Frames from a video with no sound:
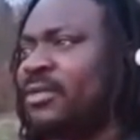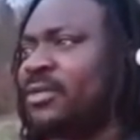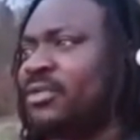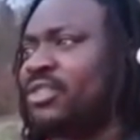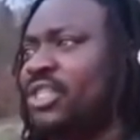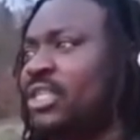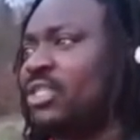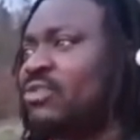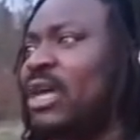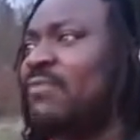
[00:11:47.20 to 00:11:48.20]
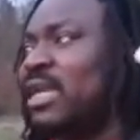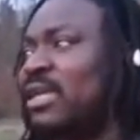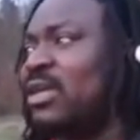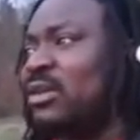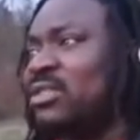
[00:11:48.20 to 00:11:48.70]
She needs to have like
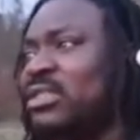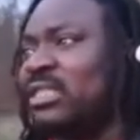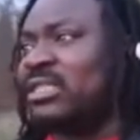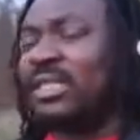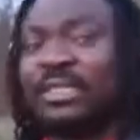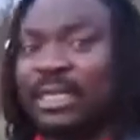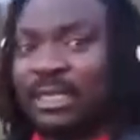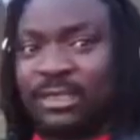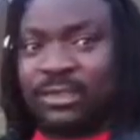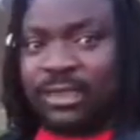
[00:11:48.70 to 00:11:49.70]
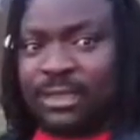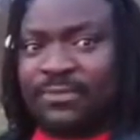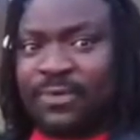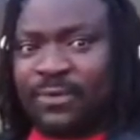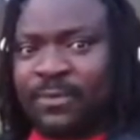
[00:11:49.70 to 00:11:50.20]
a constant internet on her
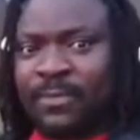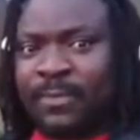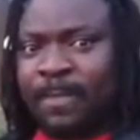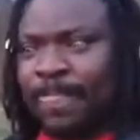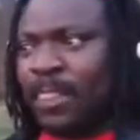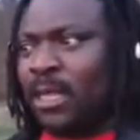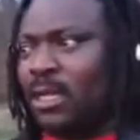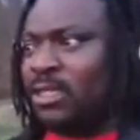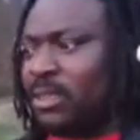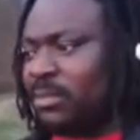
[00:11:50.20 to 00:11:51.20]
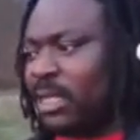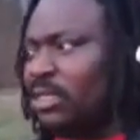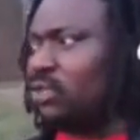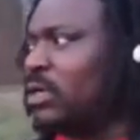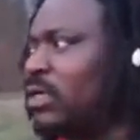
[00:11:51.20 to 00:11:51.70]
phone. Because
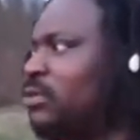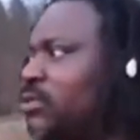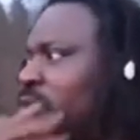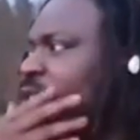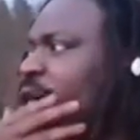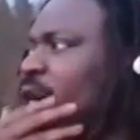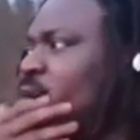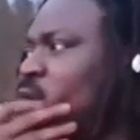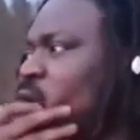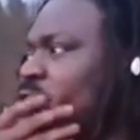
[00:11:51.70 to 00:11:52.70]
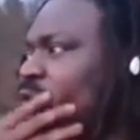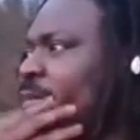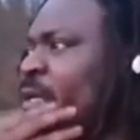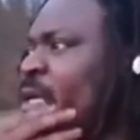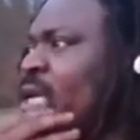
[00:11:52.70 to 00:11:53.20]
sometimes you want to reach her on WhatsApp.
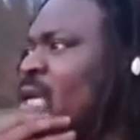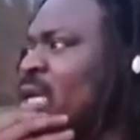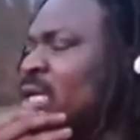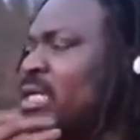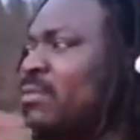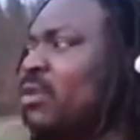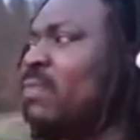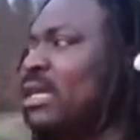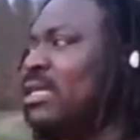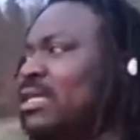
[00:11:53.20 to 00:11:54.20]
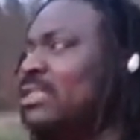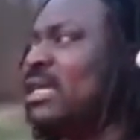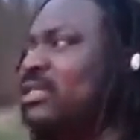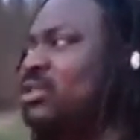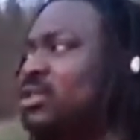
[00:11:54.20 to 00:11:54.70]
The mobile data
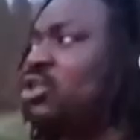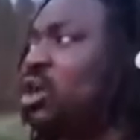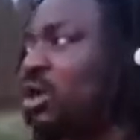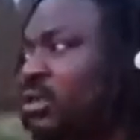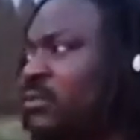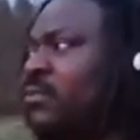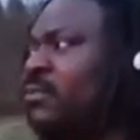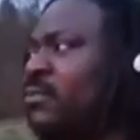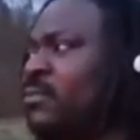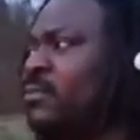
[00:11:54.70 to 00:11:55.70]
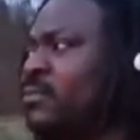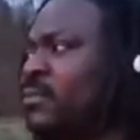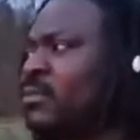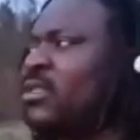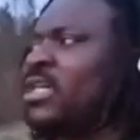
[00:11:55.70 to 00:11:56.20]
is not on.
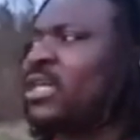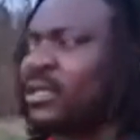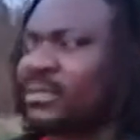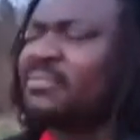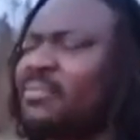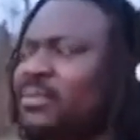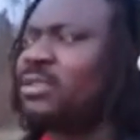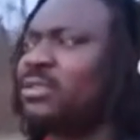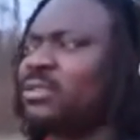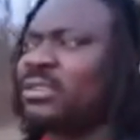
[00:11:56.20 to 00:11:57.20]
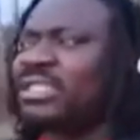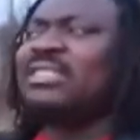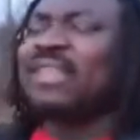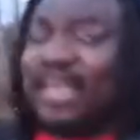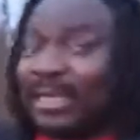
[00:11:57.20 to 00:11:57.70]
Yeah.
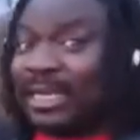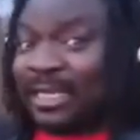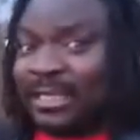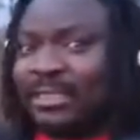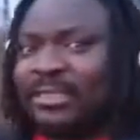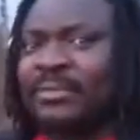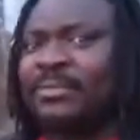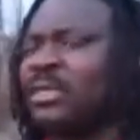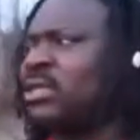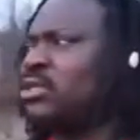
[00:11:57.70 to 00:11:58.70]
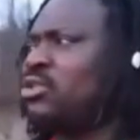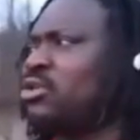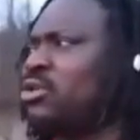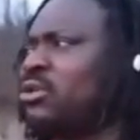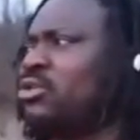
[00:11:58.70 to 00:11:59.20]
Things like that.
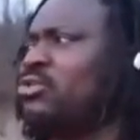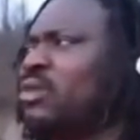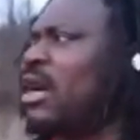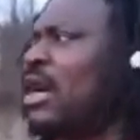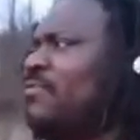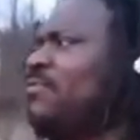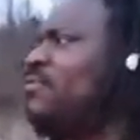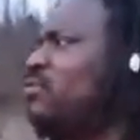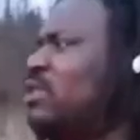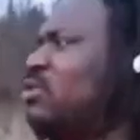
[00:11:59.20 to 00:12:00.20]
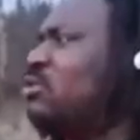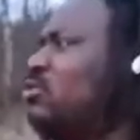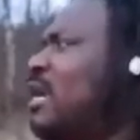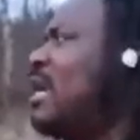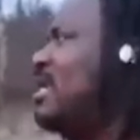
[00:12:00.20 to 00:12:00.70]
So you have, if you to
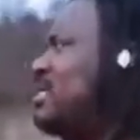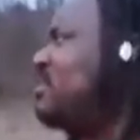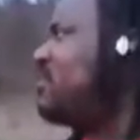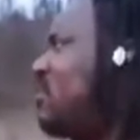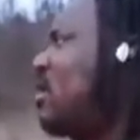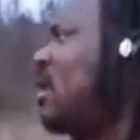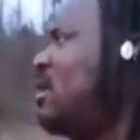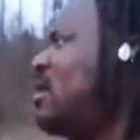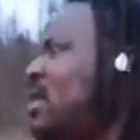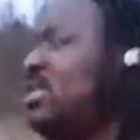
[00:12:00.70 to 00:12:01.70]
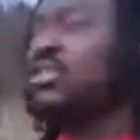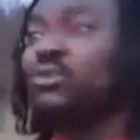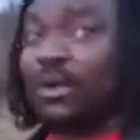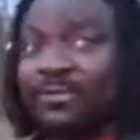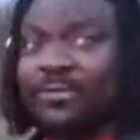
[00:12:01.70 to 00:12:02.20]
do anything for her,
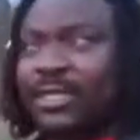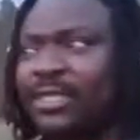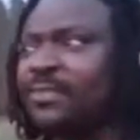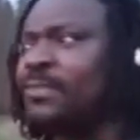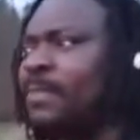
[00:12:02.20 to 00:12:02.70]
you are free.